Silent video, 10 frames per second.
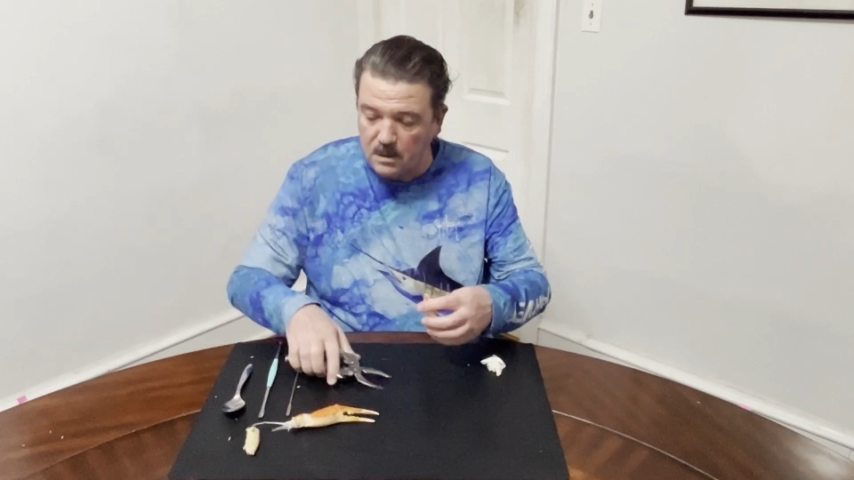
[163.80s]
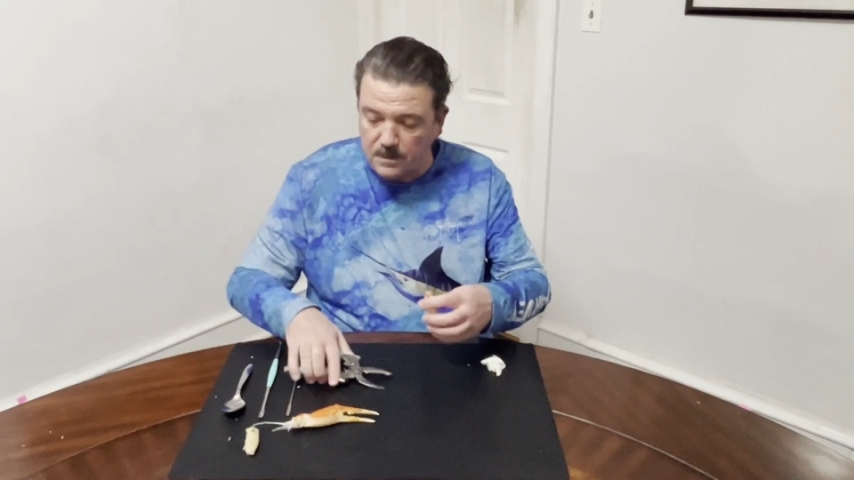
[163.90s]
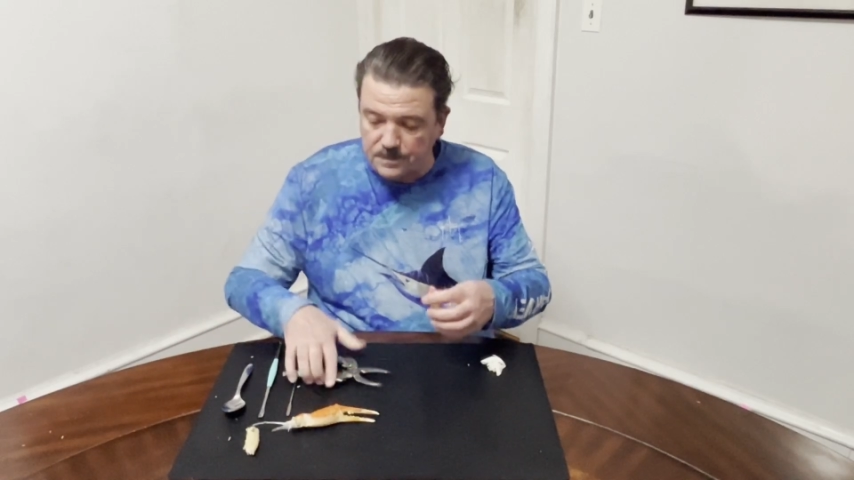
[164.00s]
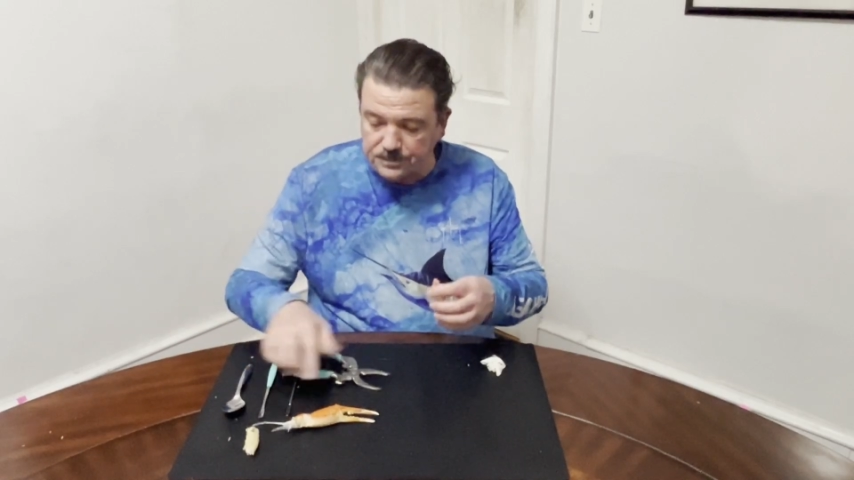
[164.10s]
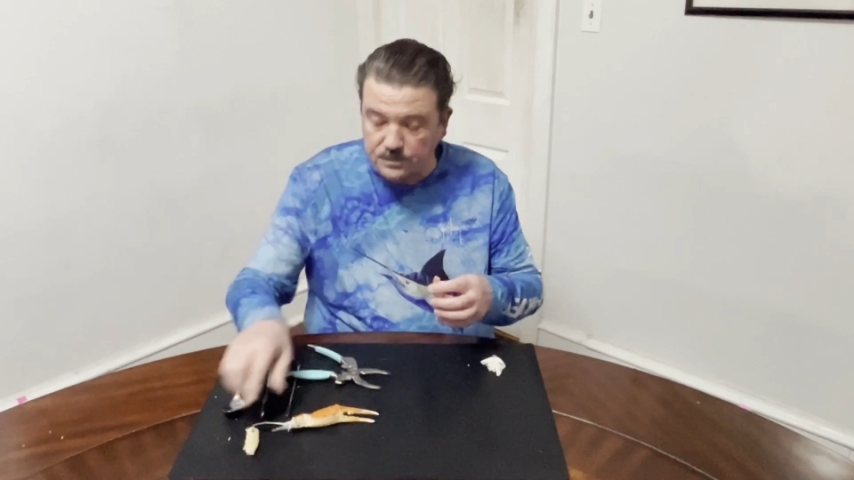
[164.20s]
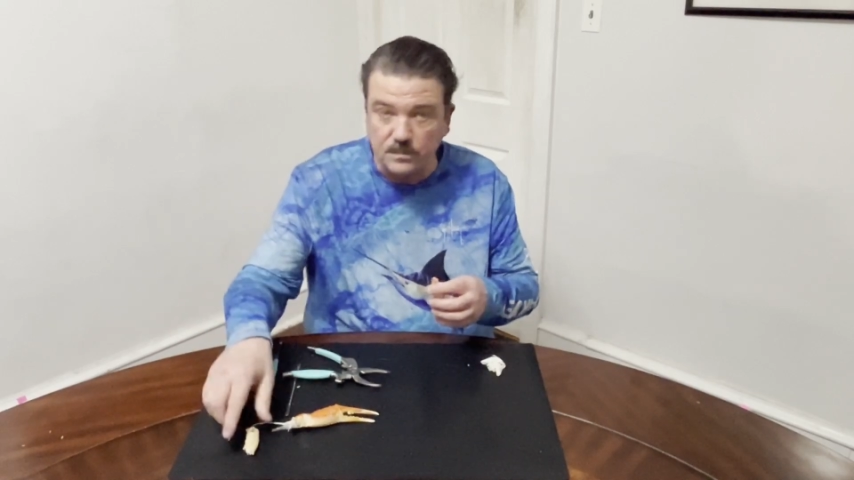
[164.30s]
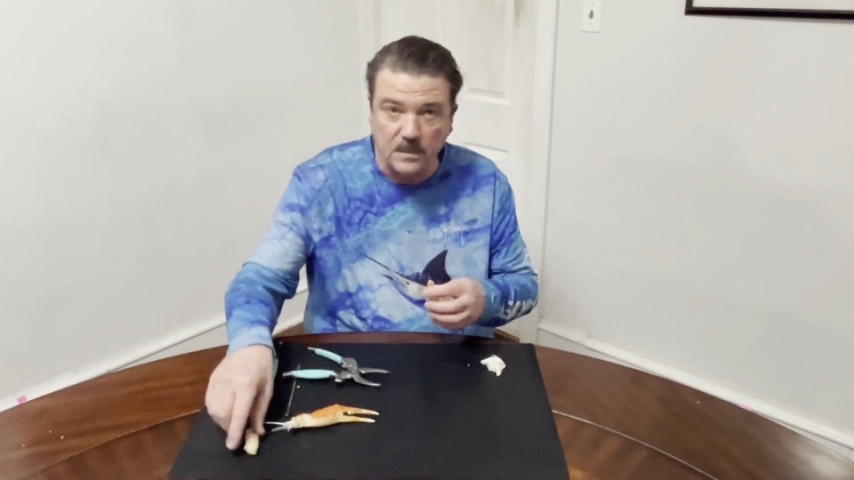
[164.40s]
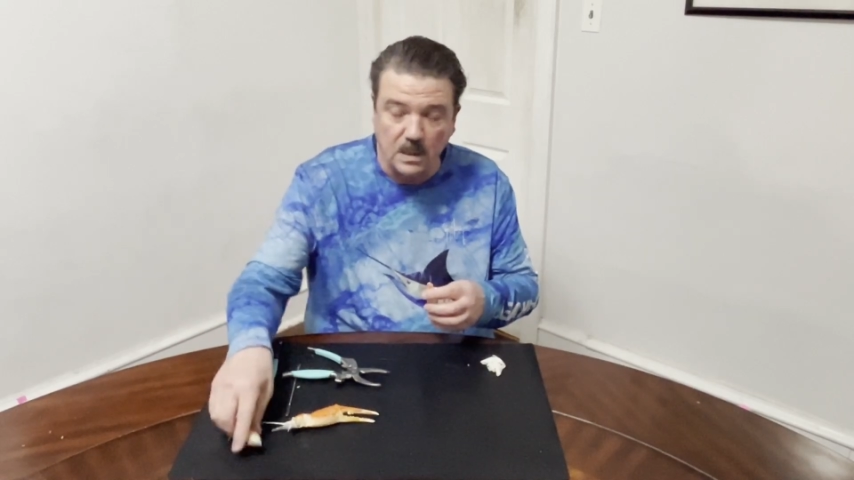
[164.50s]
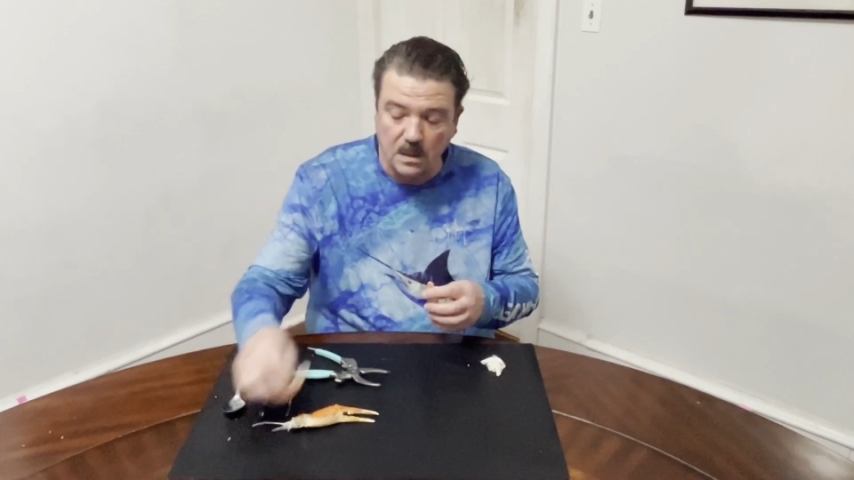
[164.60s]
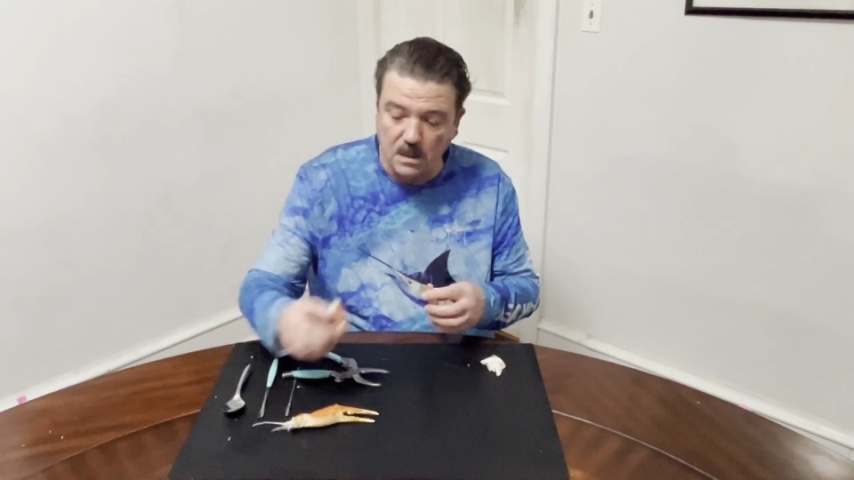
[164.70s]

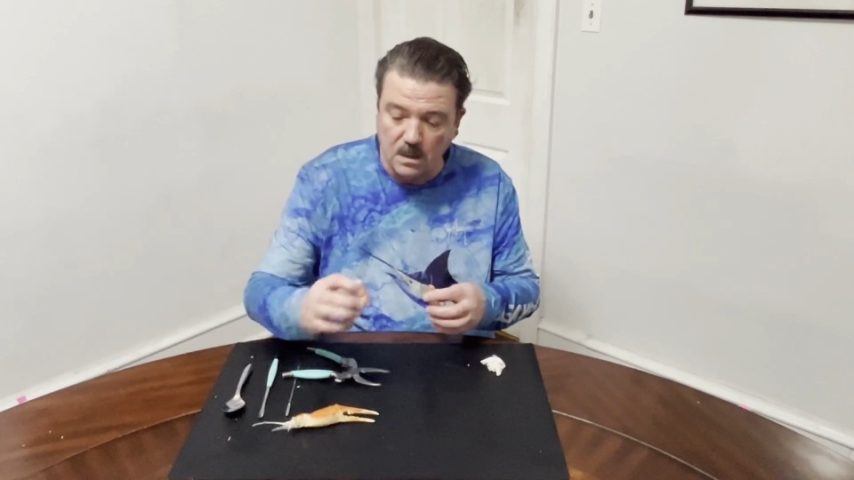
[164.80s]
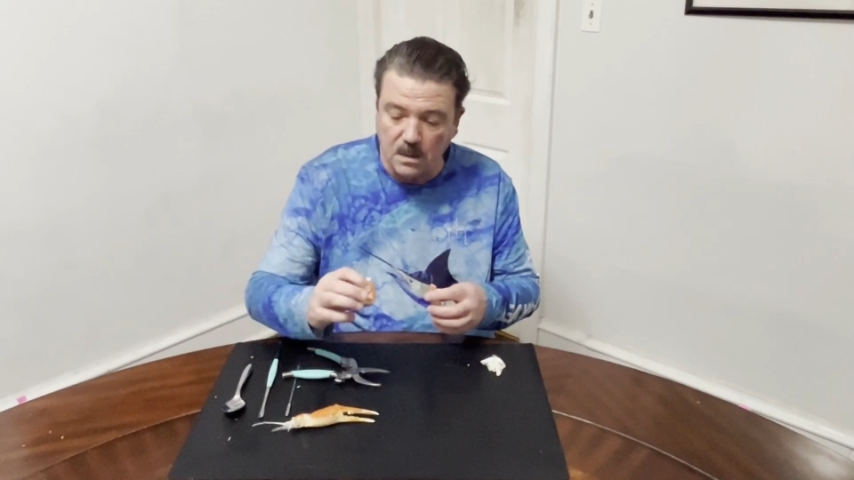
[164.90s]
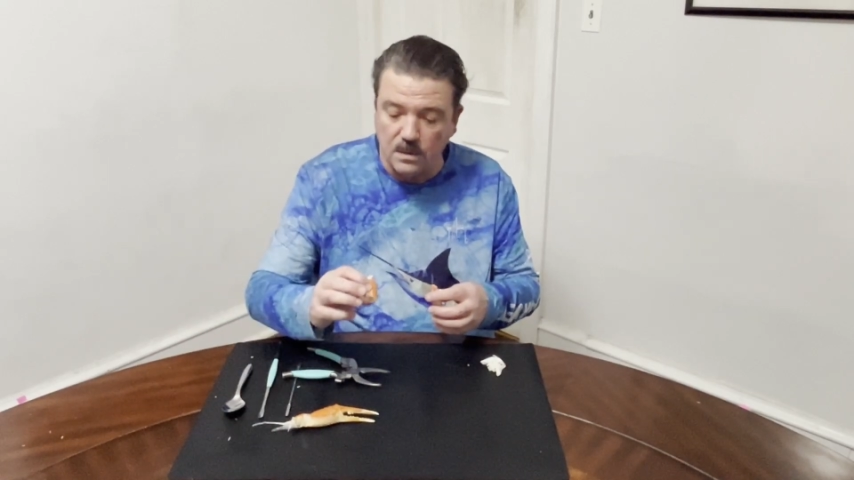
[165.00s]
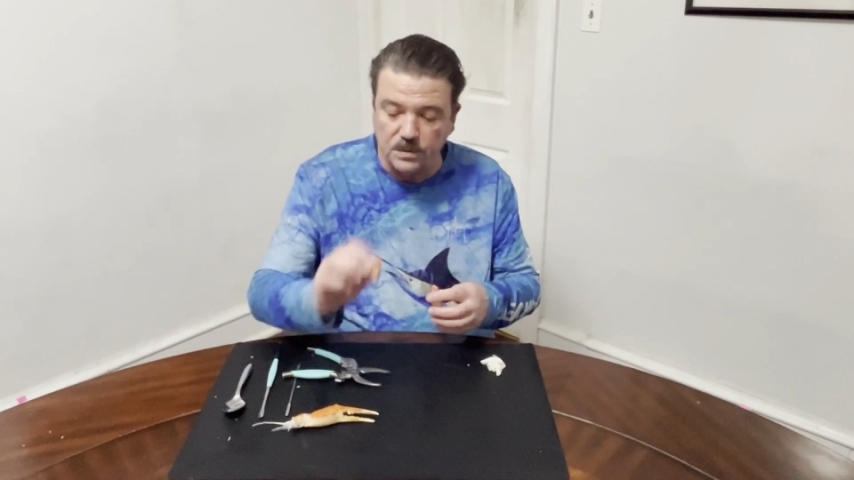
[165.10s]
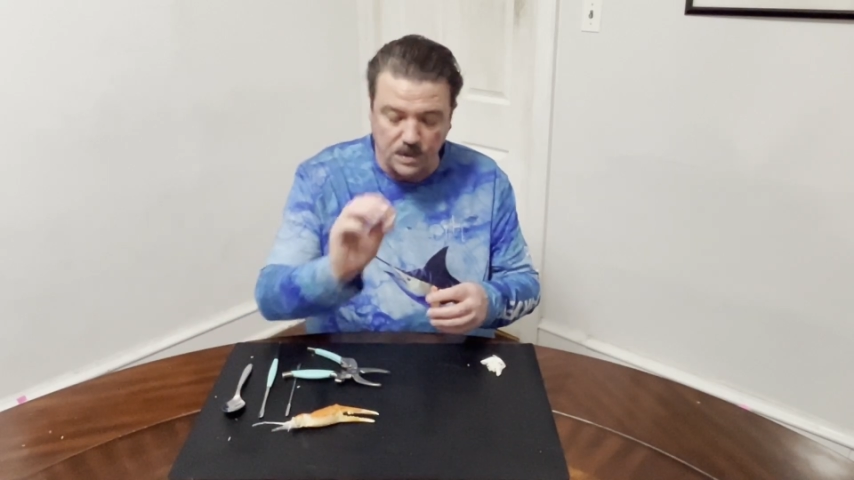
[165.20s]
There's